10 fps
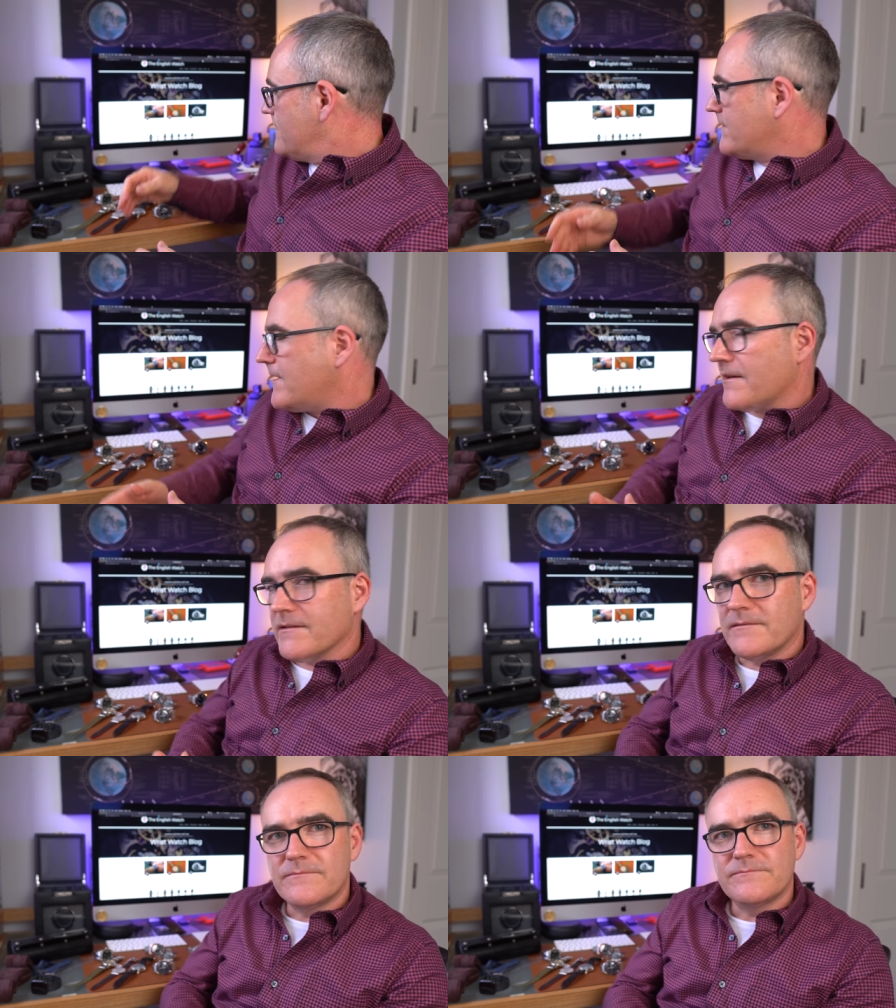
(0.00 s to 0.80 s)
Yeah.
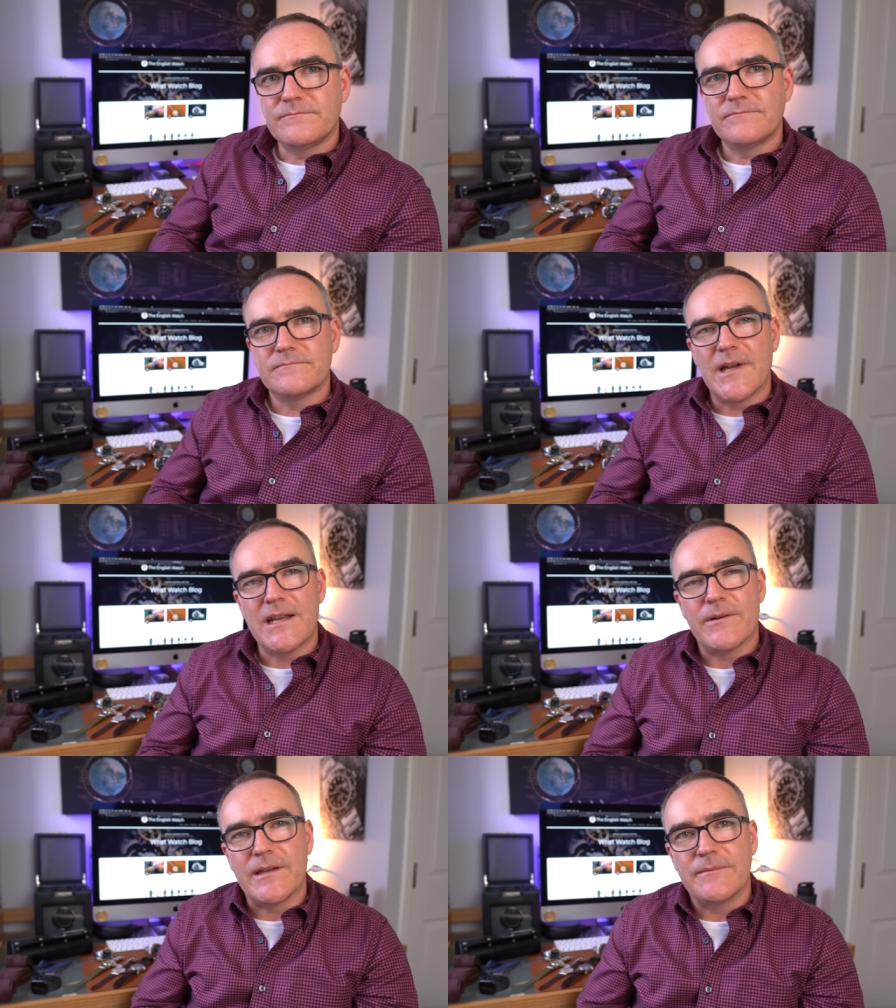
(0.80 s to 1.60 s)

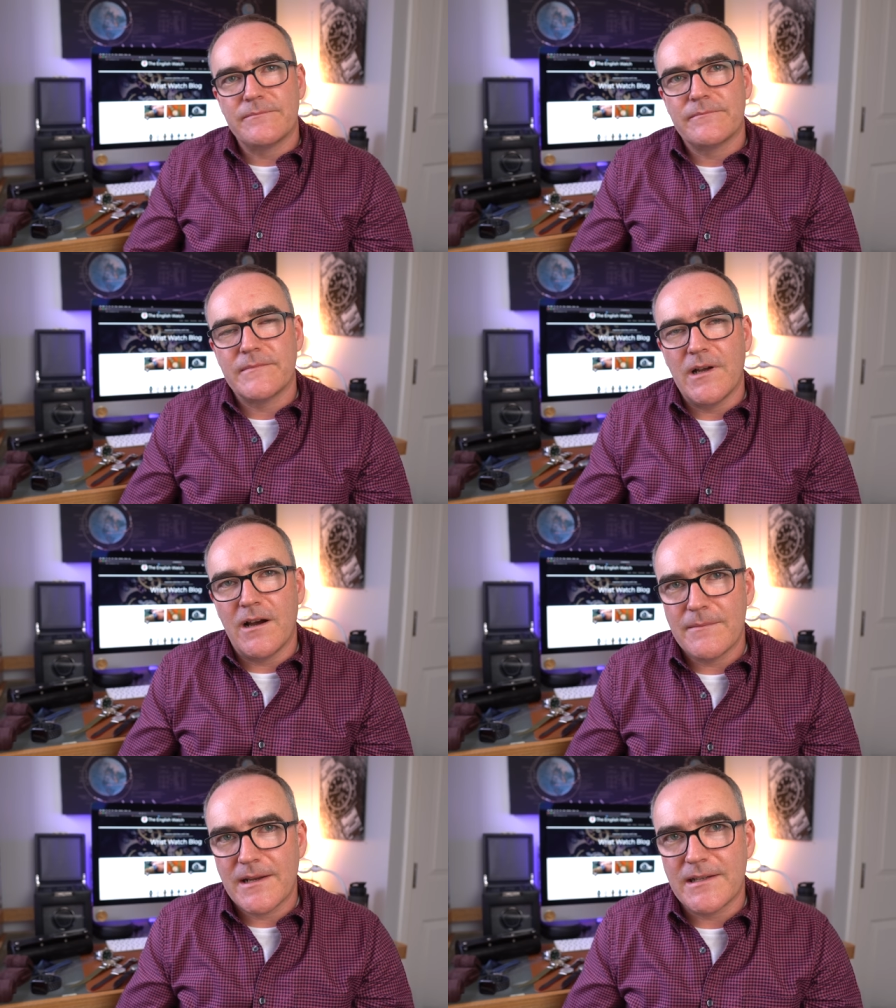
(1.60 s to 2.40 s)
Anyway,
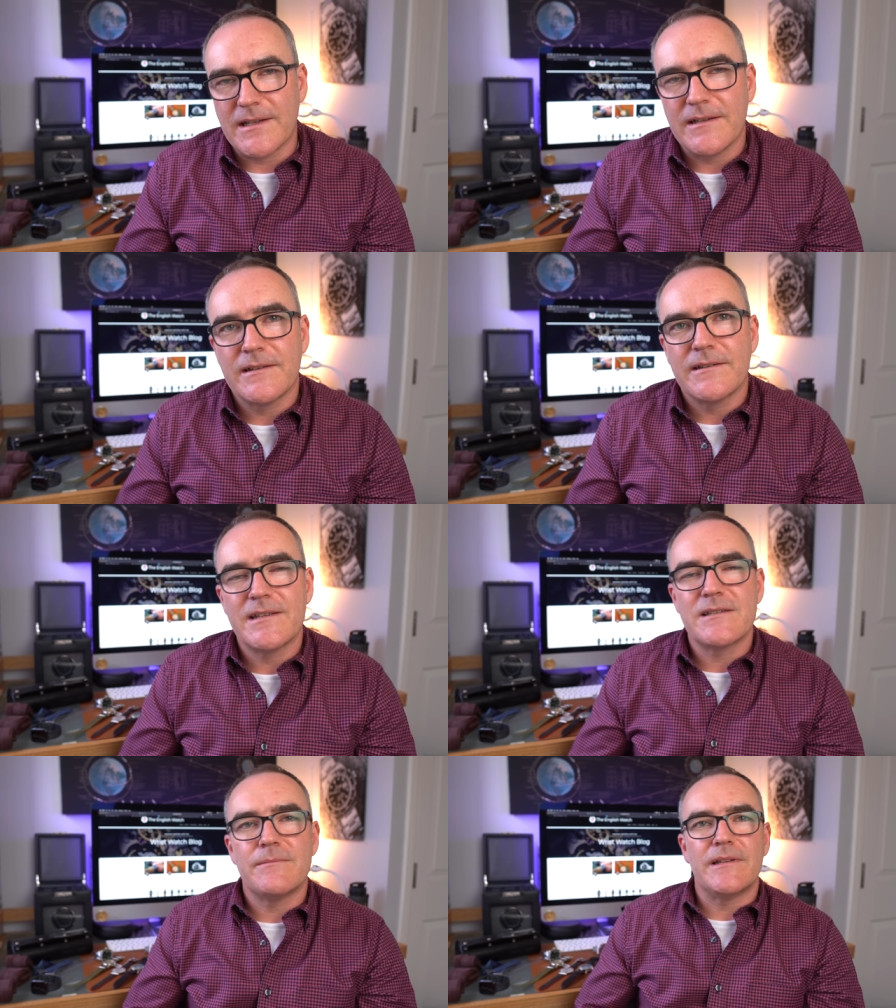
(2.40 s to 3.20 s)
I'm Andy.
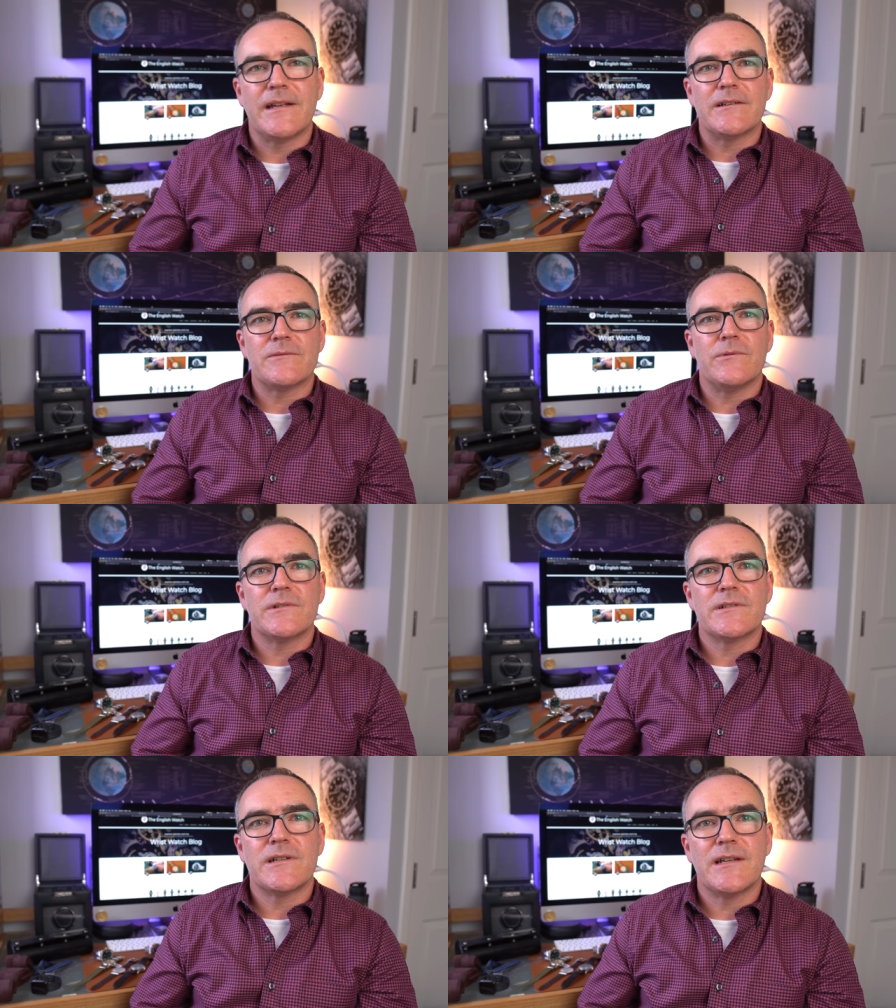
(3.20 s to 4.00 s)
This has been the English
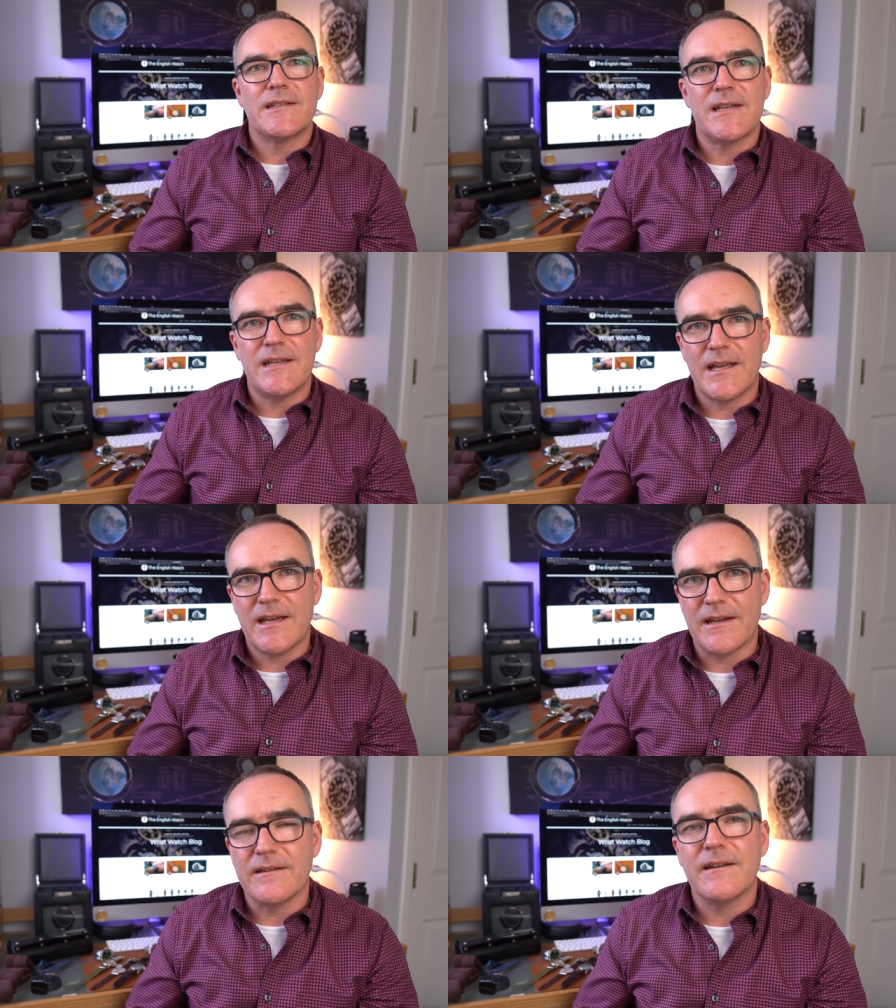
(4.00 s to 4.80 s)
Watch. Take
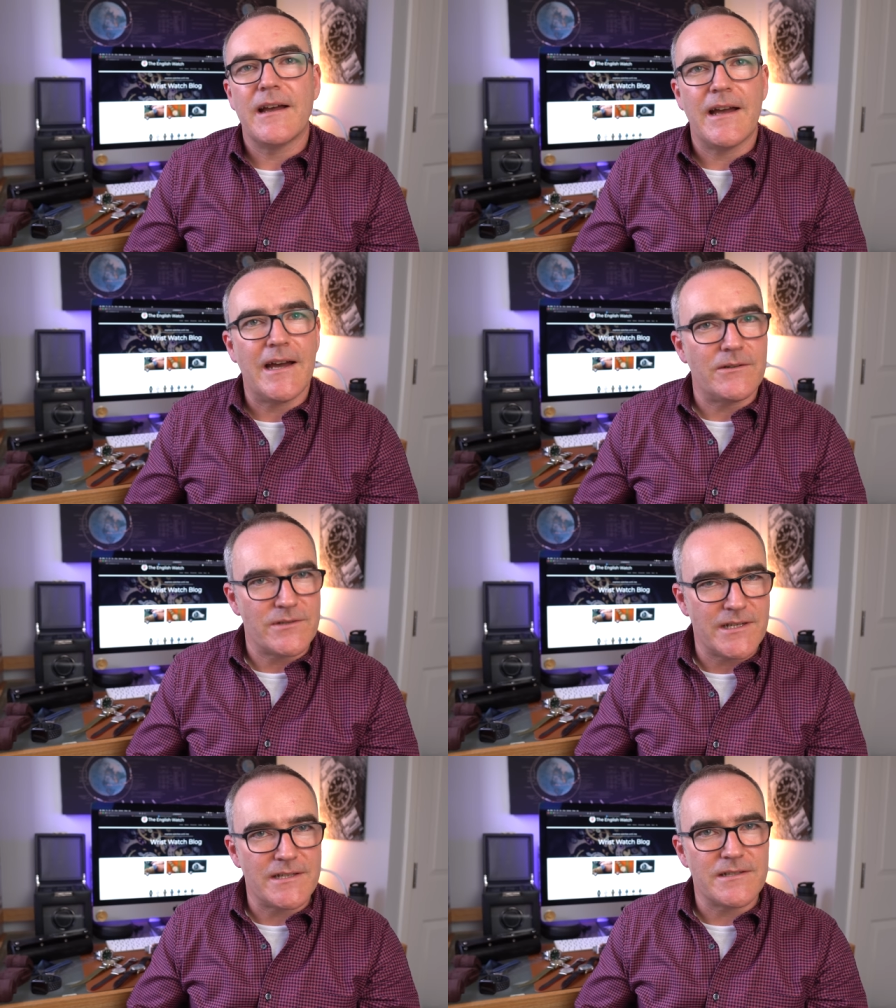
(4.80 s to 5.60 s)
care, and I'll
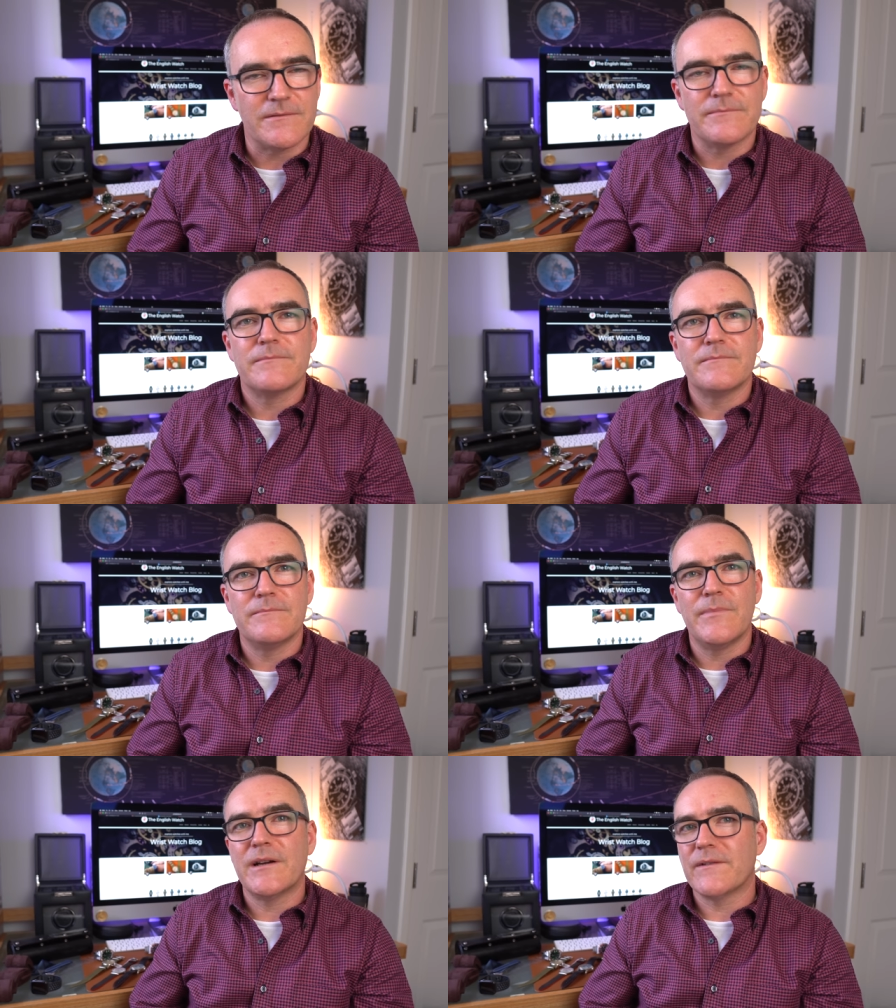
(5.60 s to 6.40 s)
see you soon.
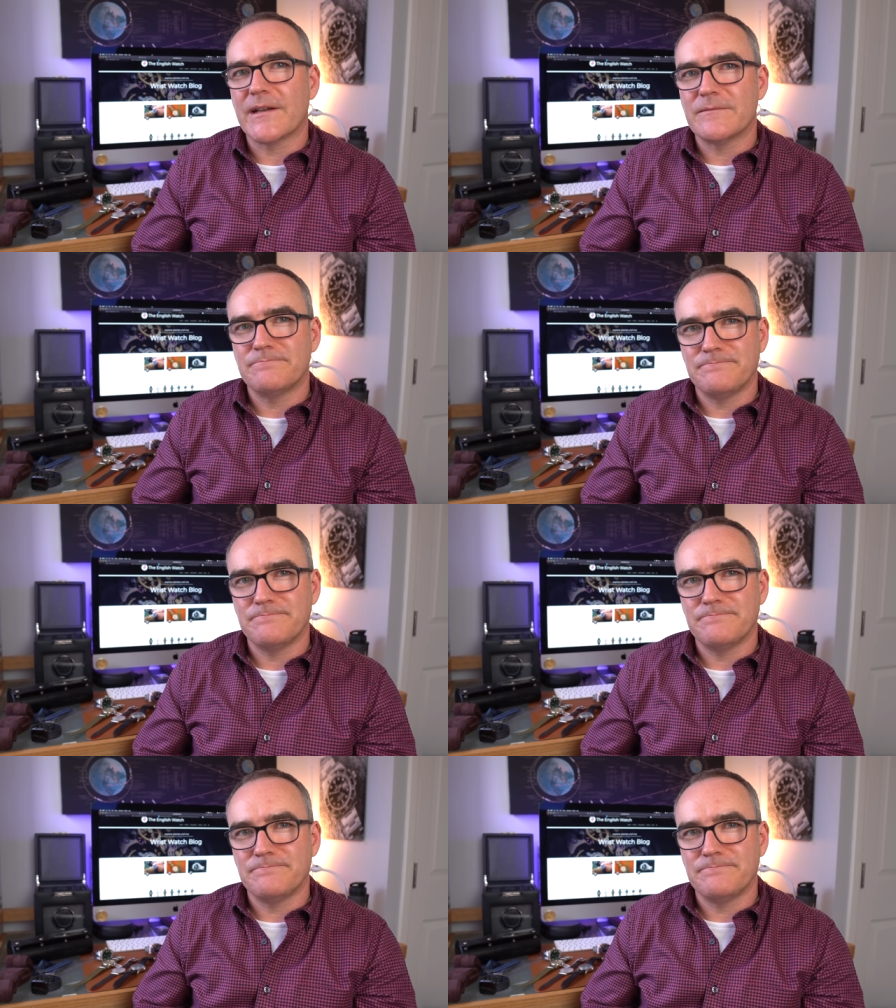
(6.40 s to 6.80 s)
Bye for now.